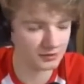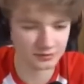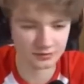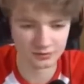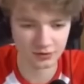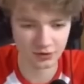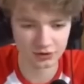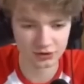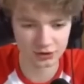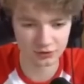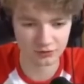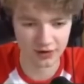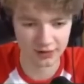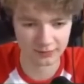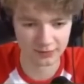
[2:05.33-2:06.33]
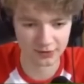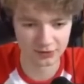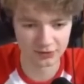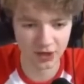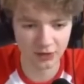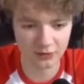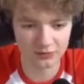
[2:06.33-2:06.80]
Not you, Ranboo.
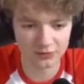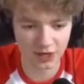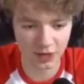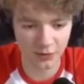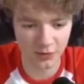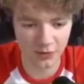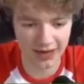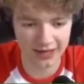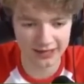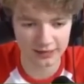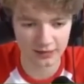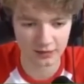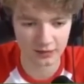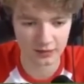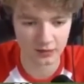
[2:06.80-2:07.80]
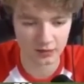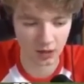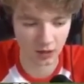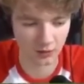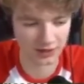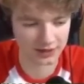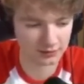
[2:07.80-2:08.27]
Go away!
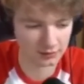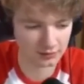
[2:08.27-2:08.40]
Oh, wait.